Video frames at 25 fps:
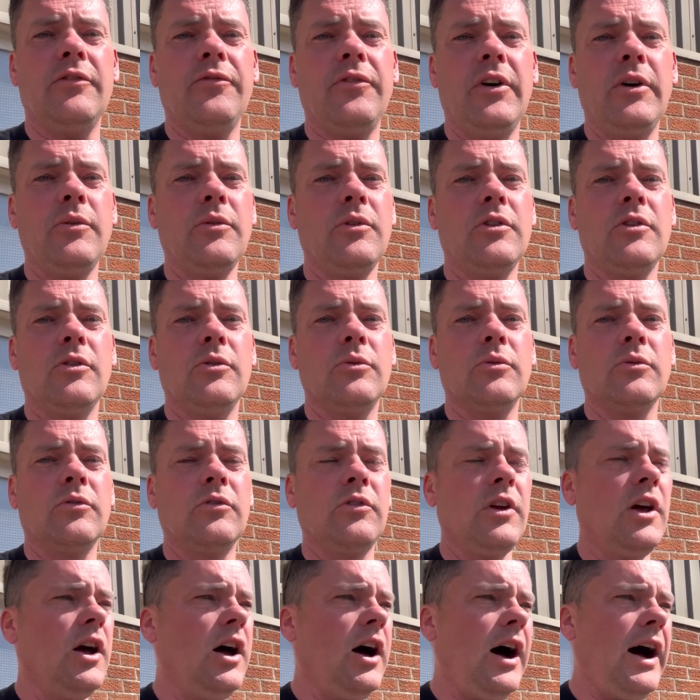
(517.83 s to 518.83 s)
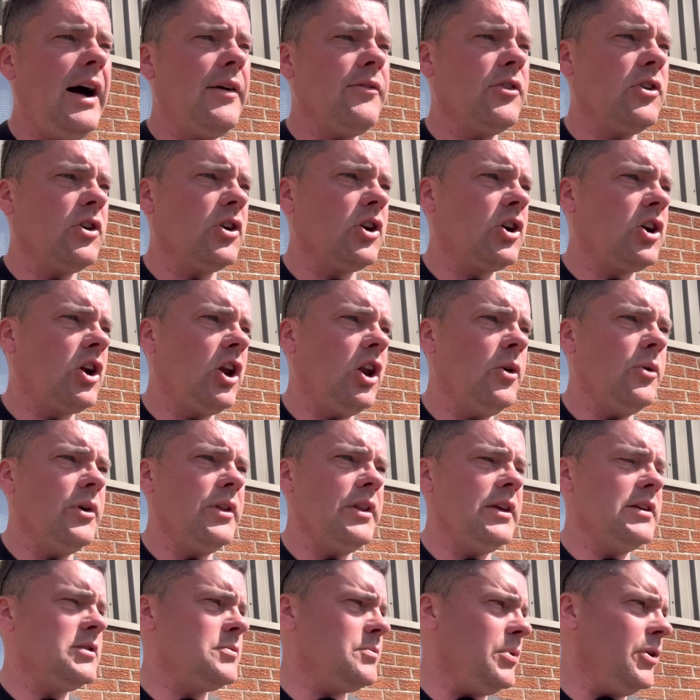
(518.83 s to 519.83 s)
phone calls? I haven't got a clue at
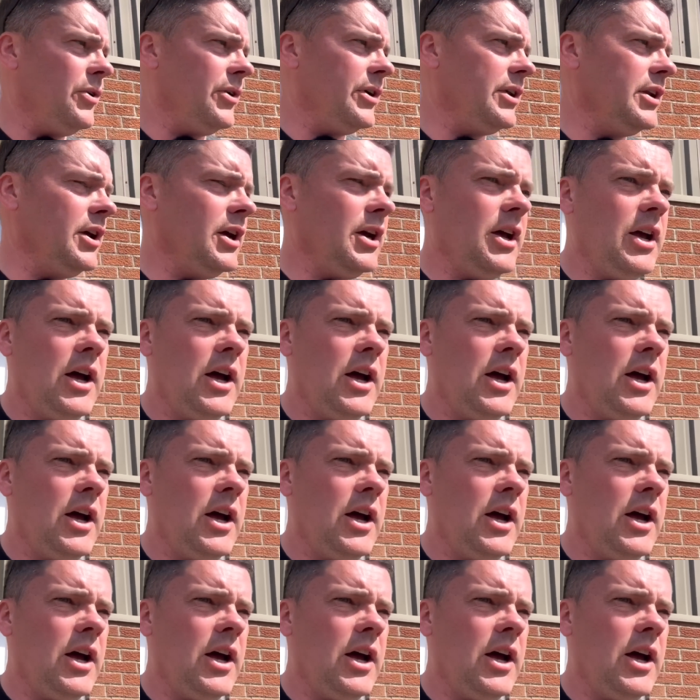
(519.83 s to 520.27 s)
this point.